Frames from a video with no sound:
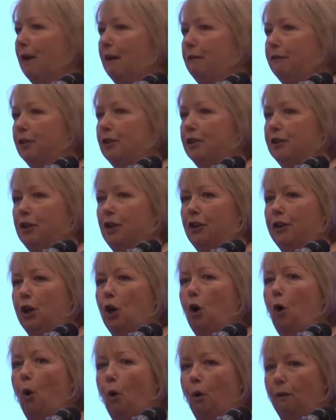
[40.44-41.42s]
reference to
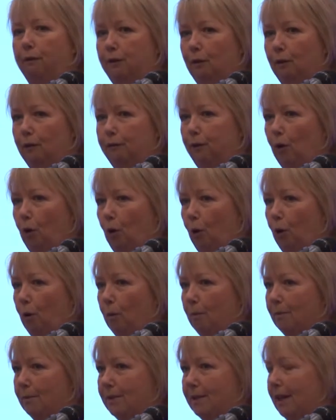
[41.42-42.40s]
the awful
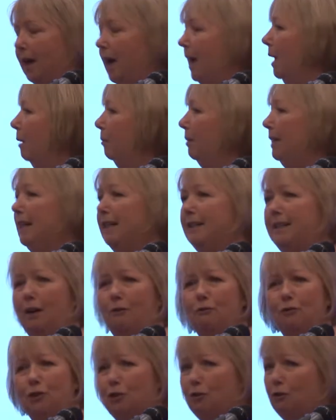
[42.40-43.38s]
forms. Please
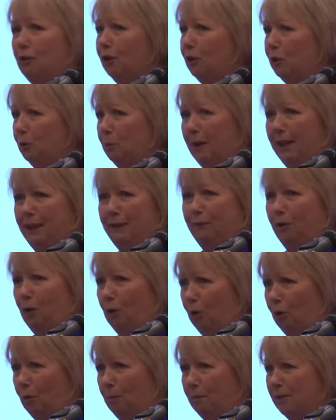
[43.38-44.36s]
don't struggle with
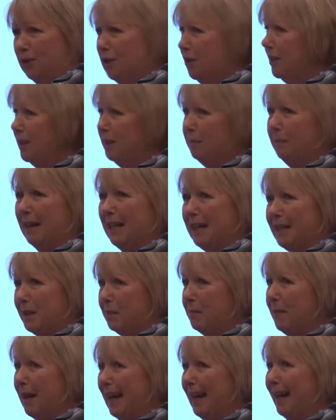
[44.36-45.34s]
forms, just speak
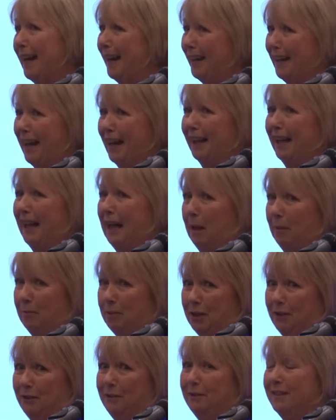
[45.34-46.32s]
to me and I'll help
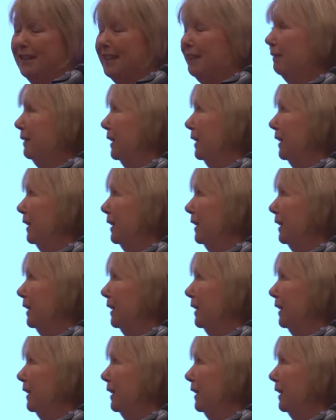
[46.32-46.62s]
you to